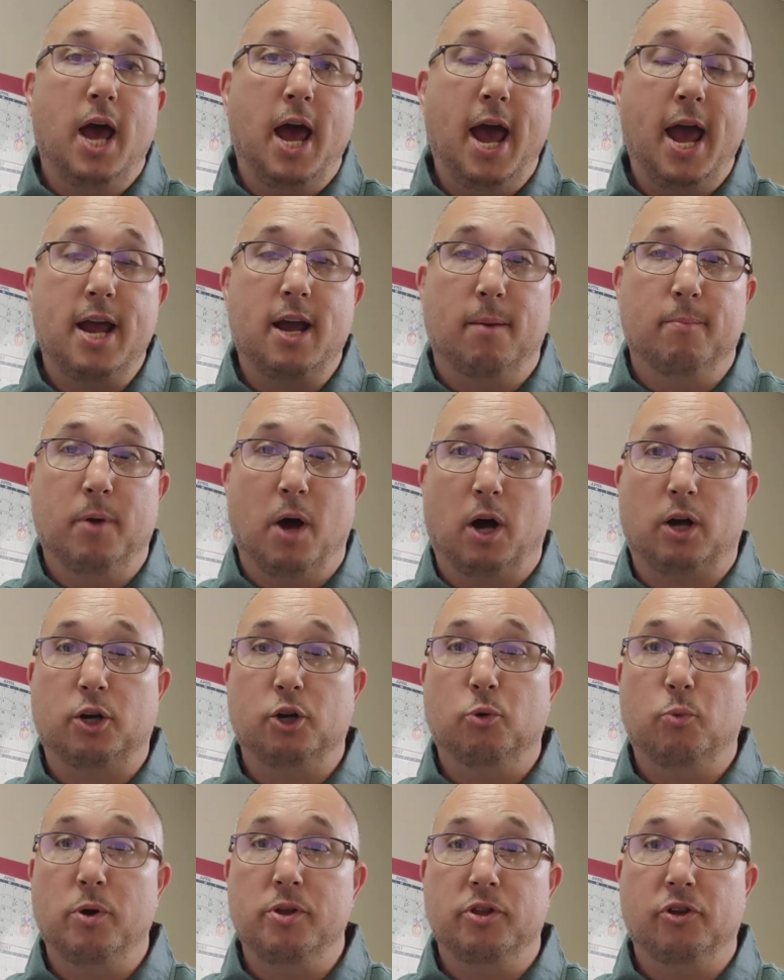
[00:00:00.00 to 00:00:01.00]
hey, I'm not
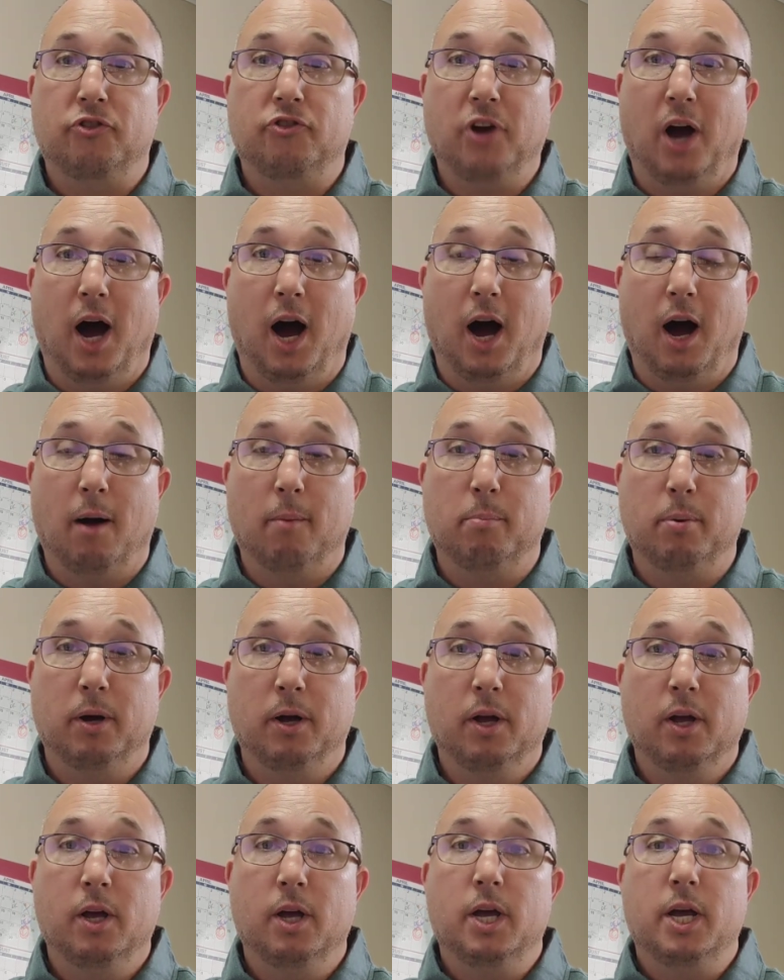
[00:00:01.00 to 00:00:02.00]
going to win the job.
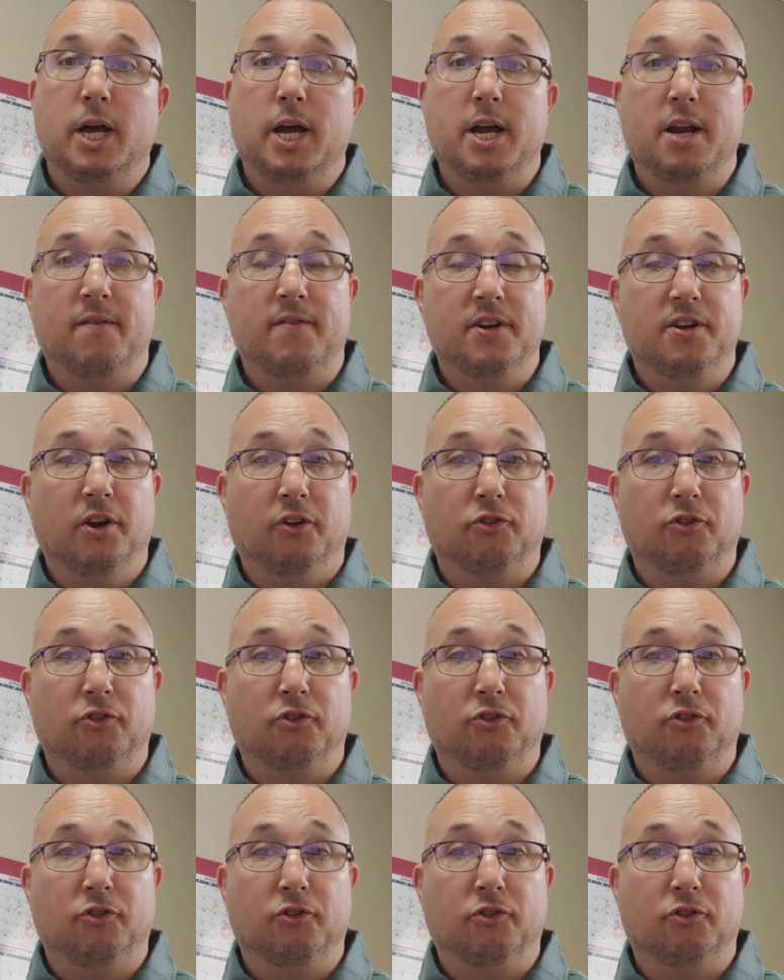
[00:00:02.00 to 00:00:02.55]
And if he